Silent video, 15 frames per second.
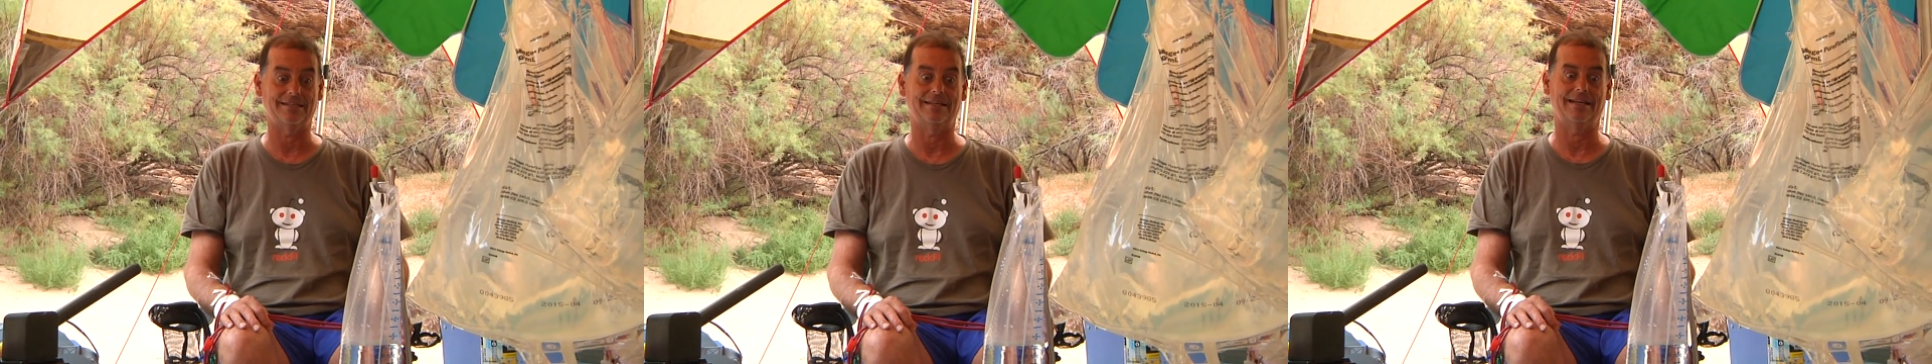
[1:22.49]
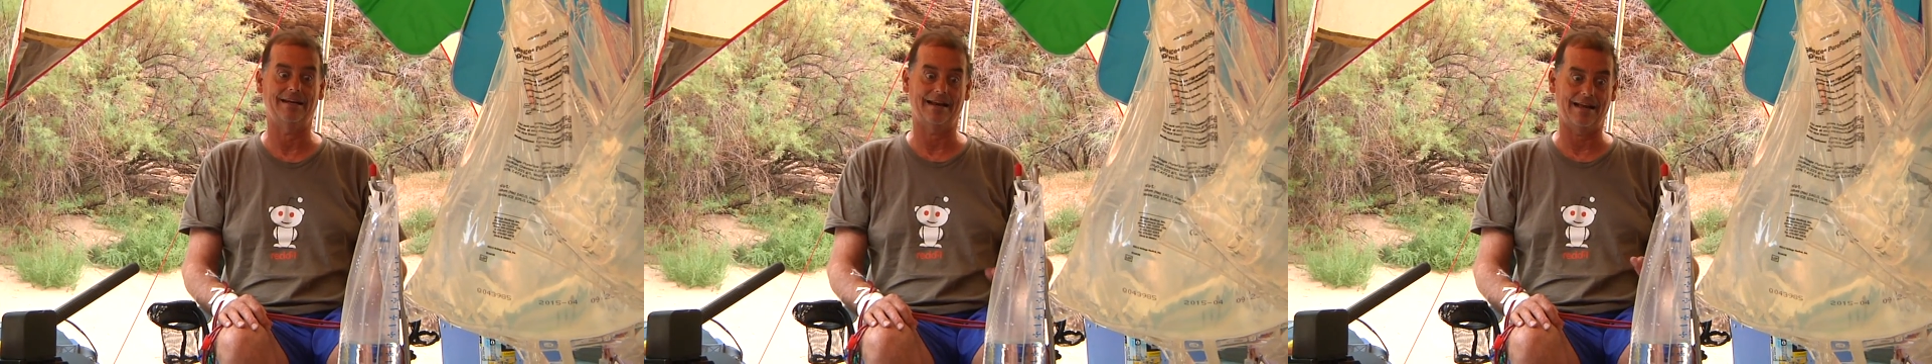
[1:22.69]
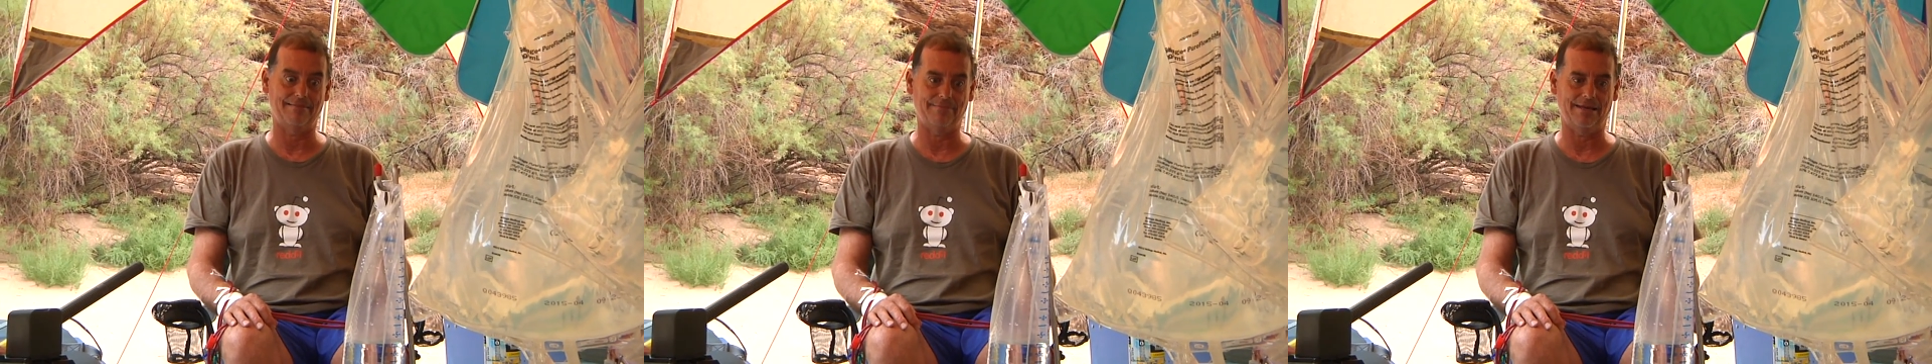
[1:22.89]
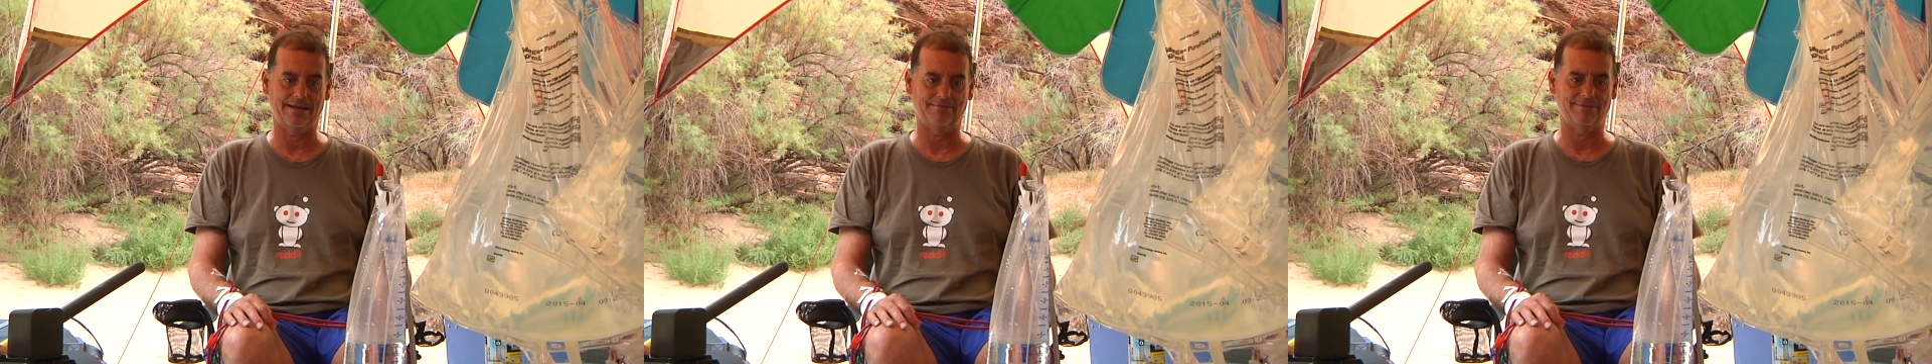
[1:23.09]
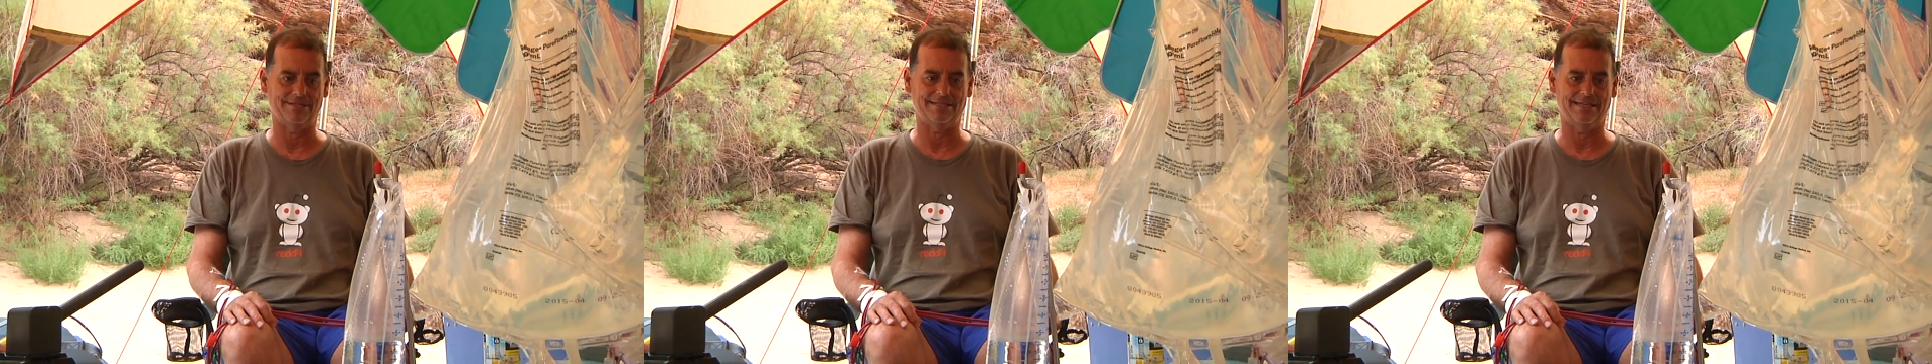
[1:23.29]
and then I made
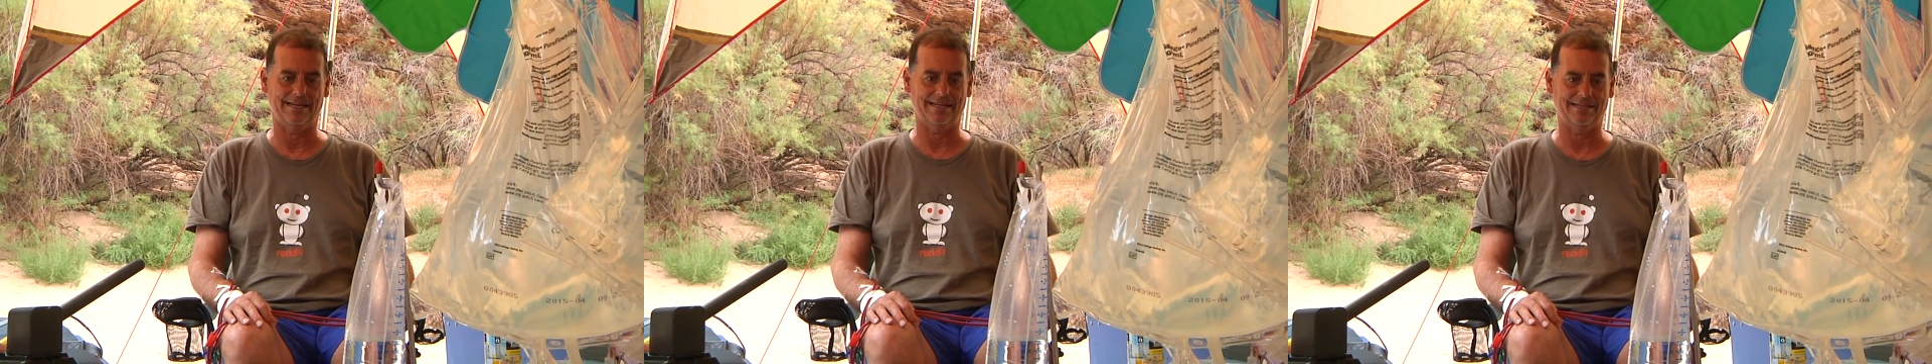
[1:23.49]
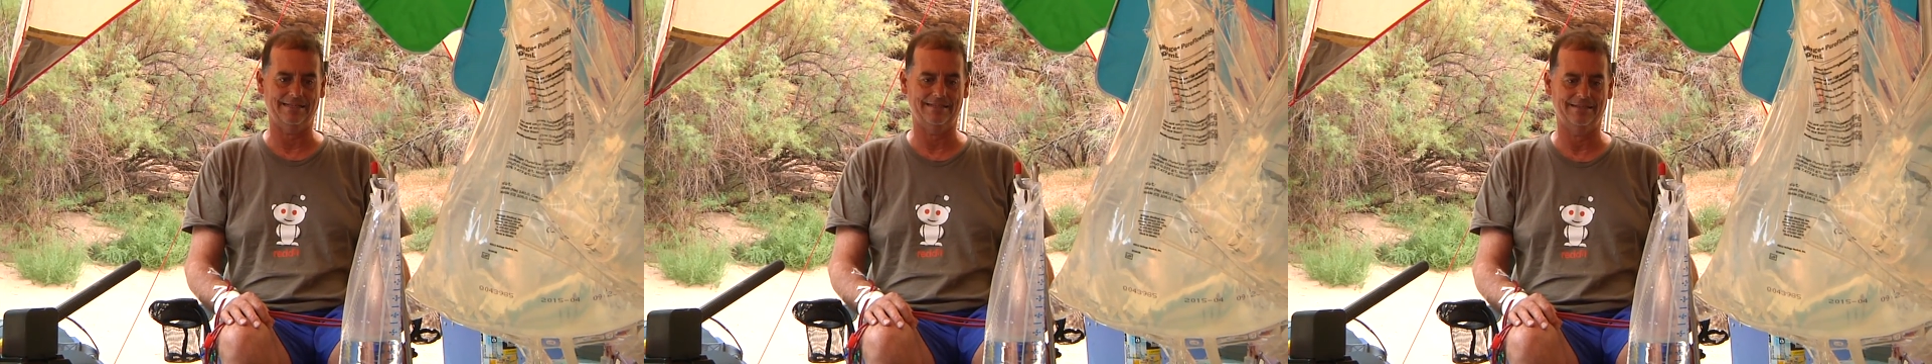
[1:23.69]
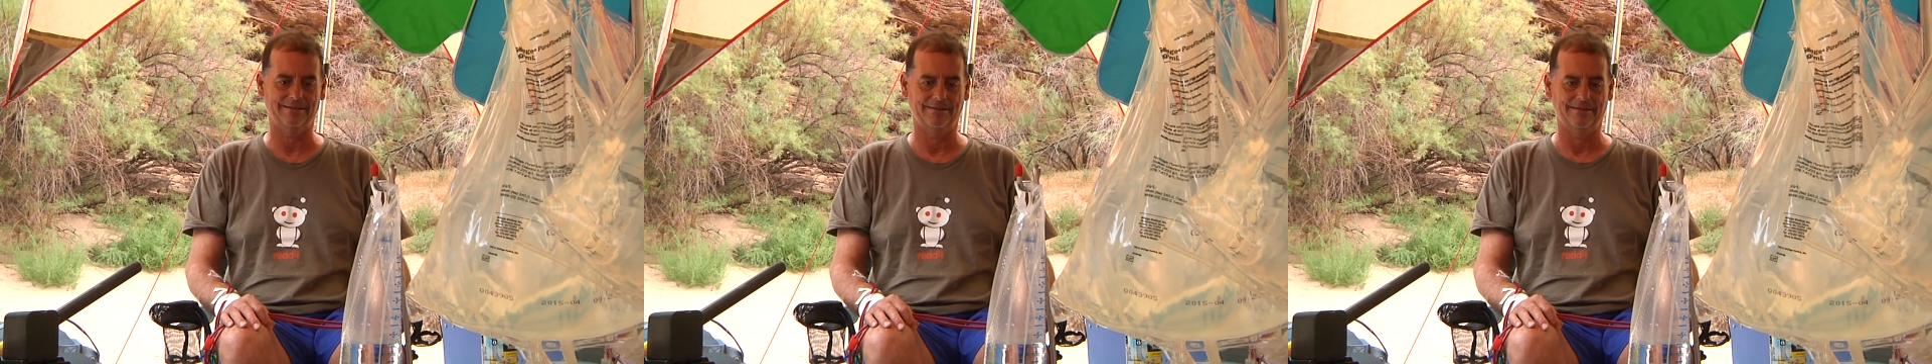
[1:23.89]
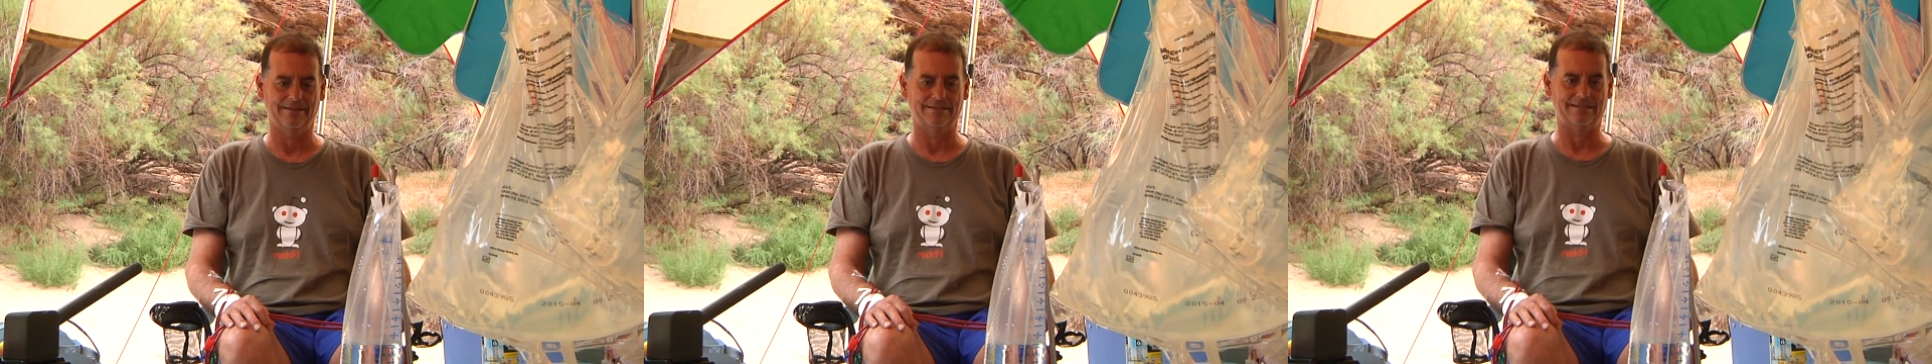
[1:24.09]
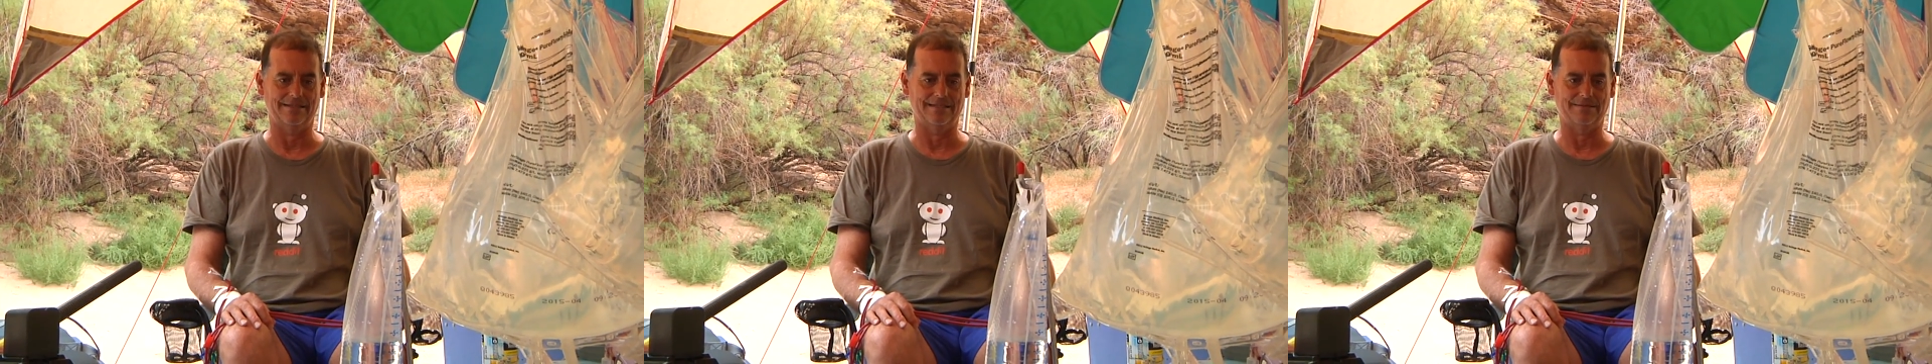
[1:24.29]
a mistake
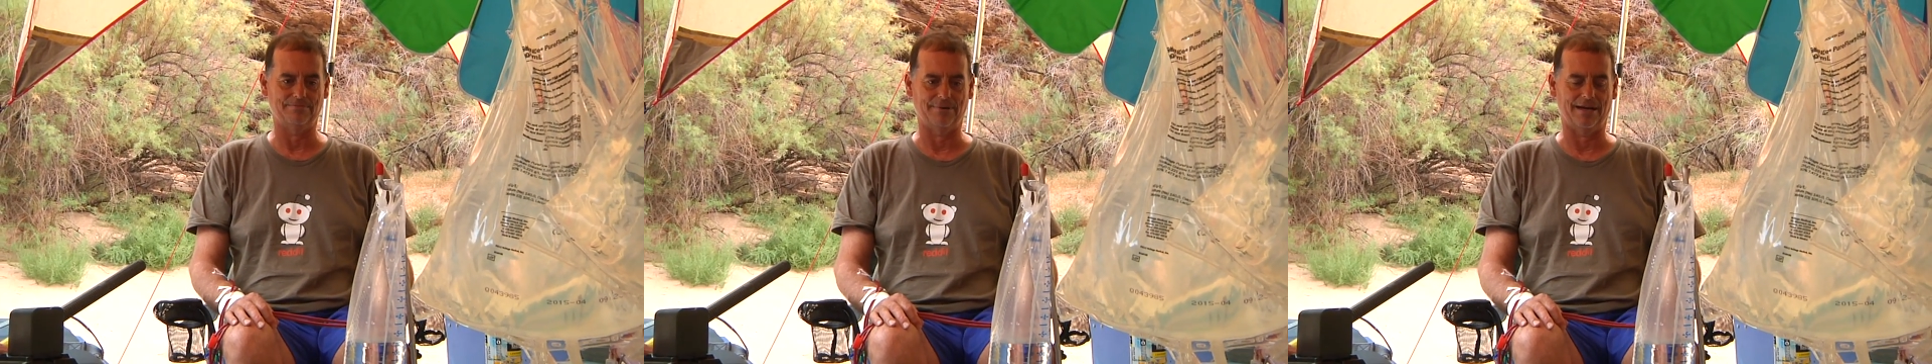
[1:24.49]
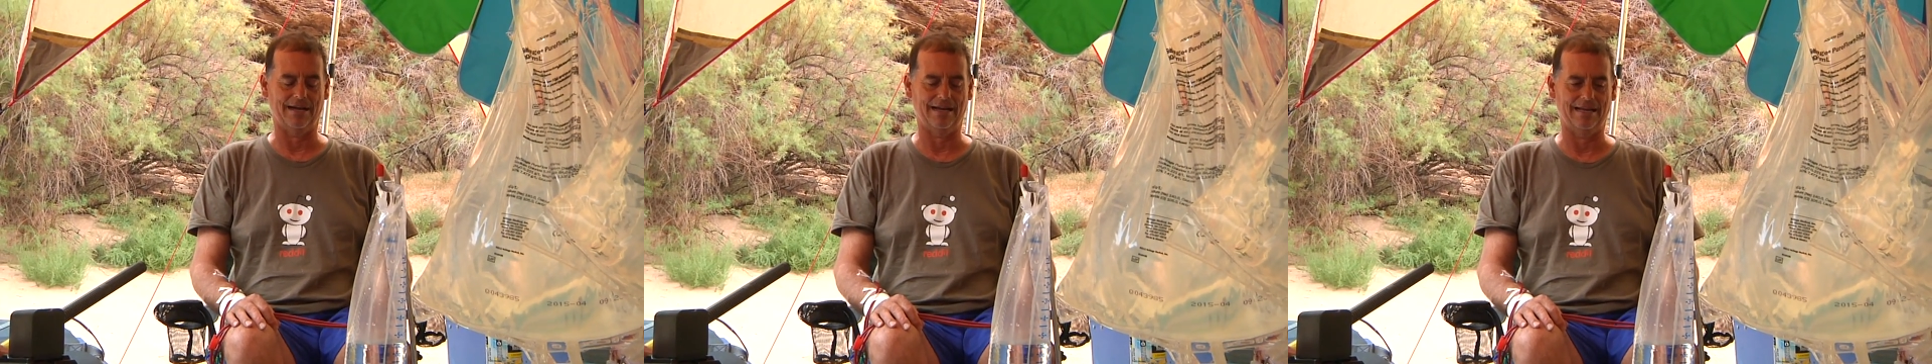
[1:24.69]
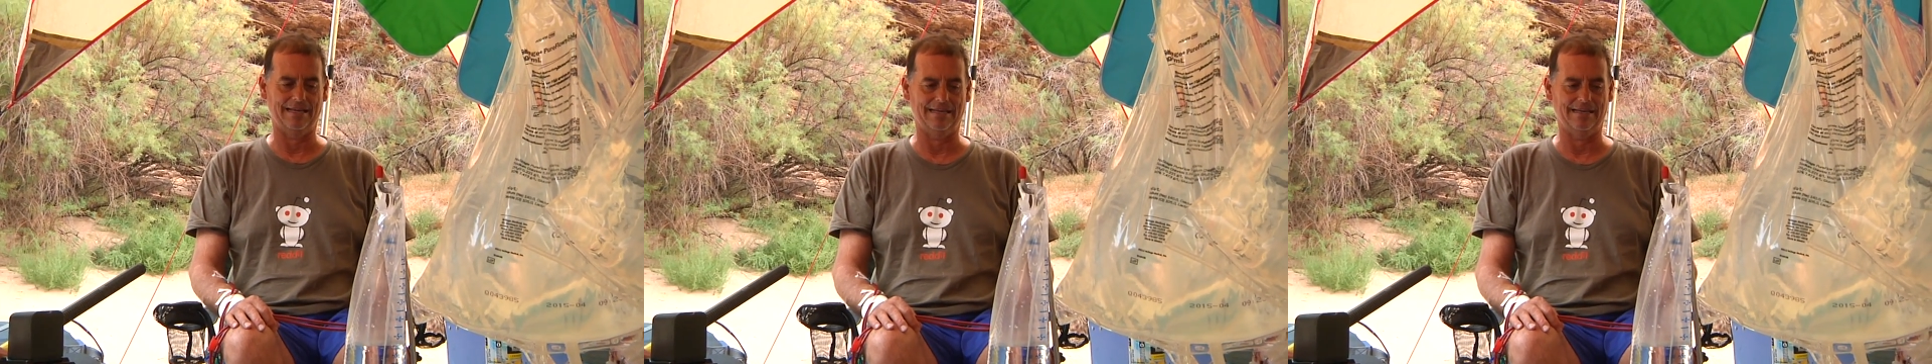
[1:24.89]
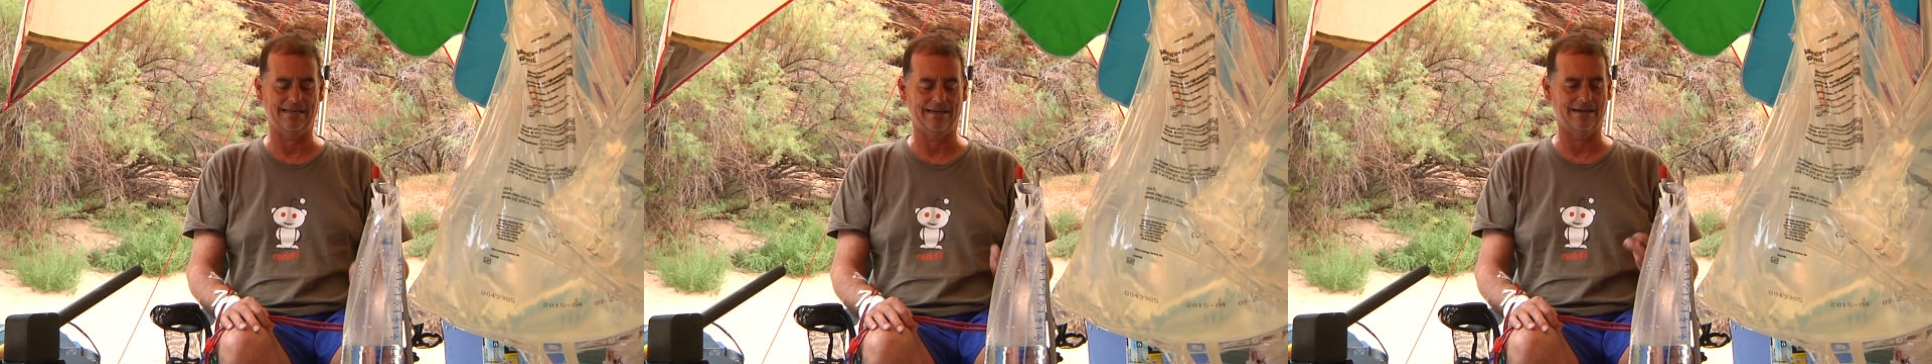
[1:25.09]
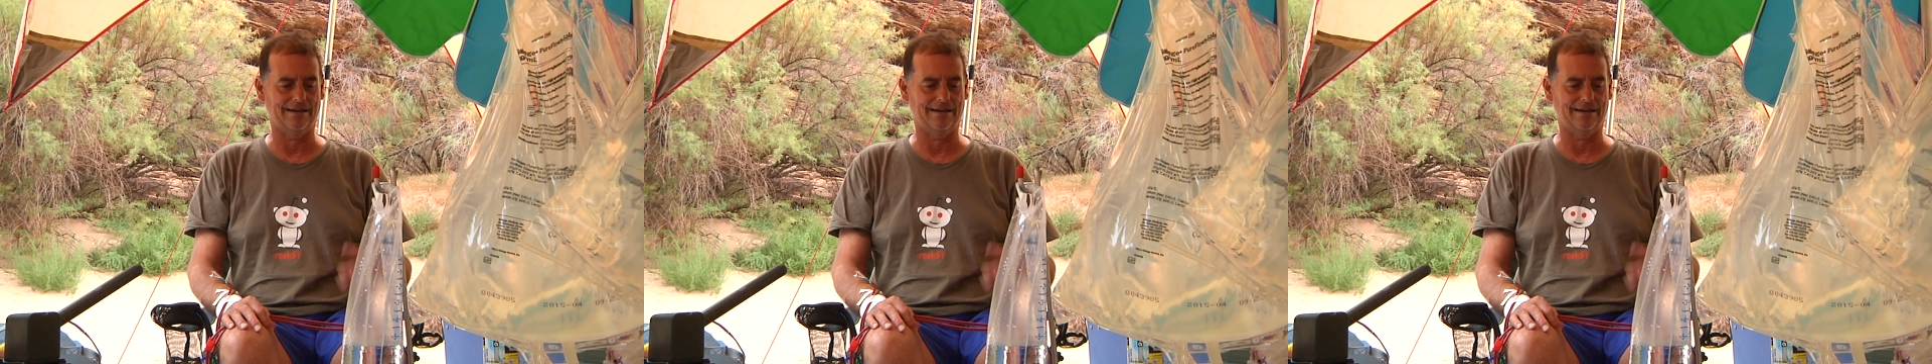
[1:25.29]
just by